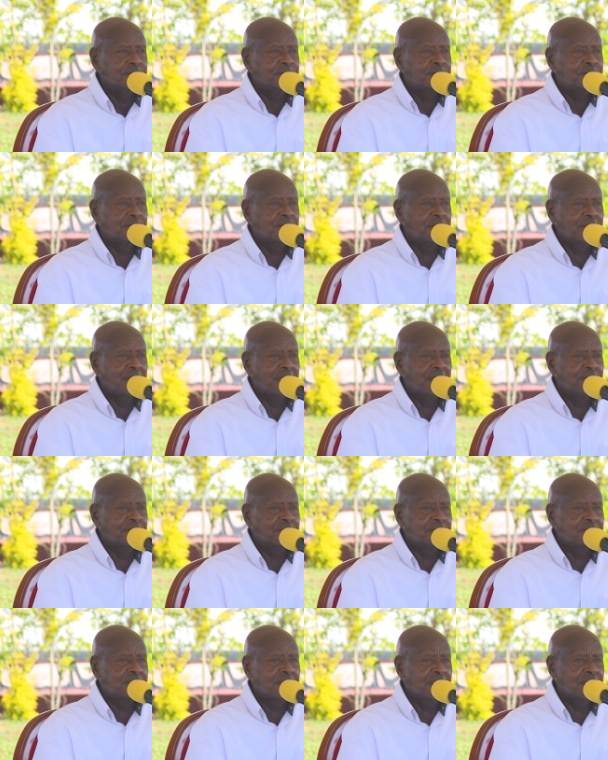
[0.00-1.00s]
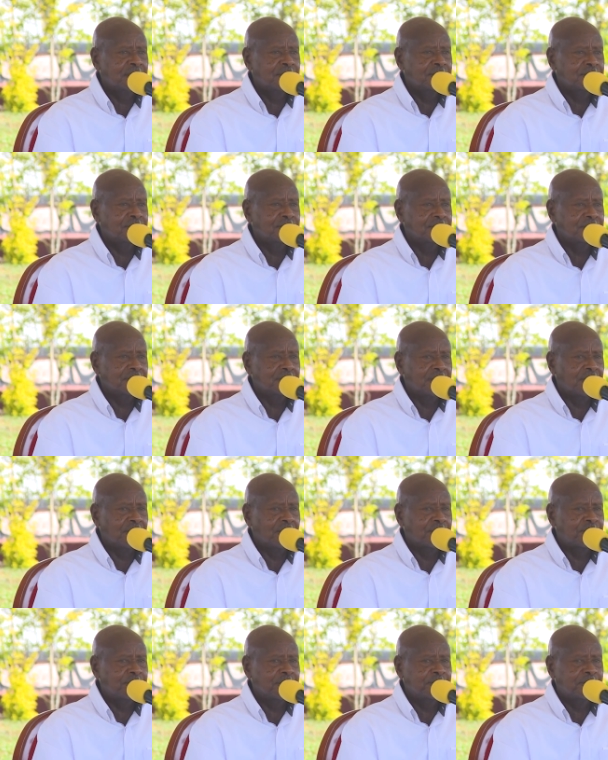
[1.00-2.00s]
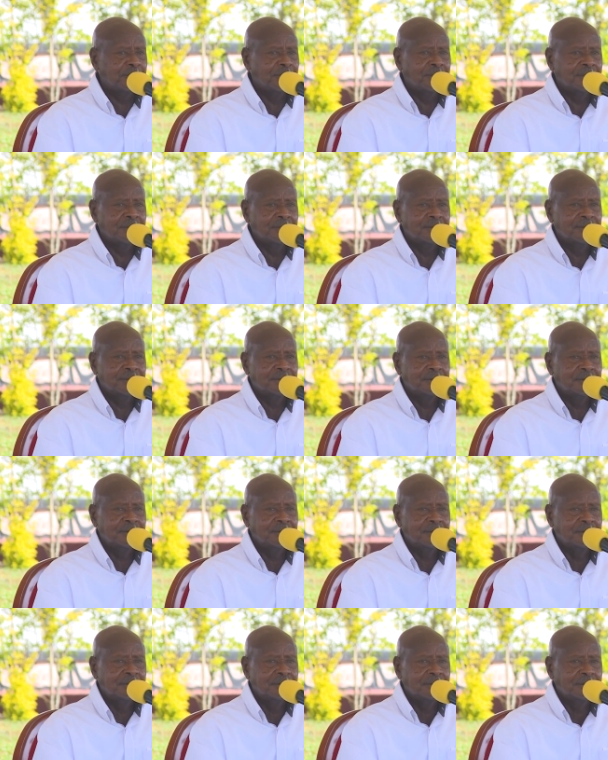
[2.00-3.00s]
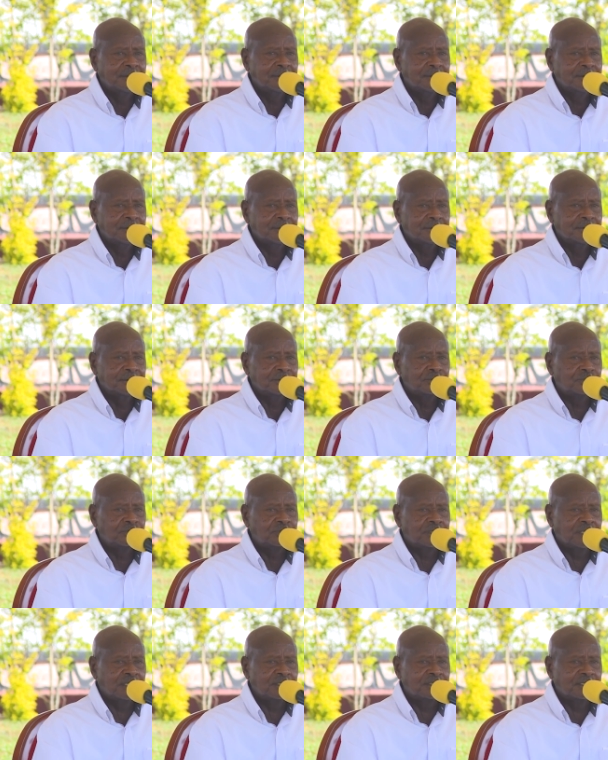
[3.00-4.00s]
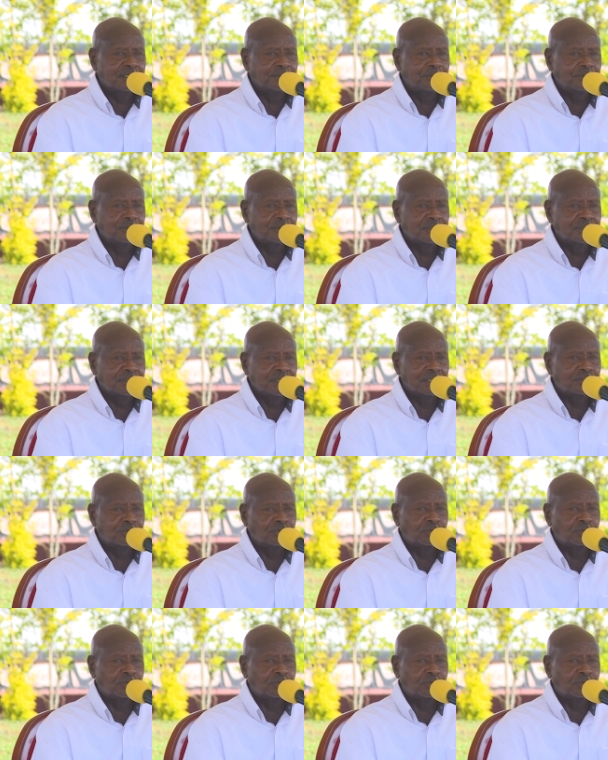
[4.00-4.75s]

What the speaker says: So I will tell our people to start supporting that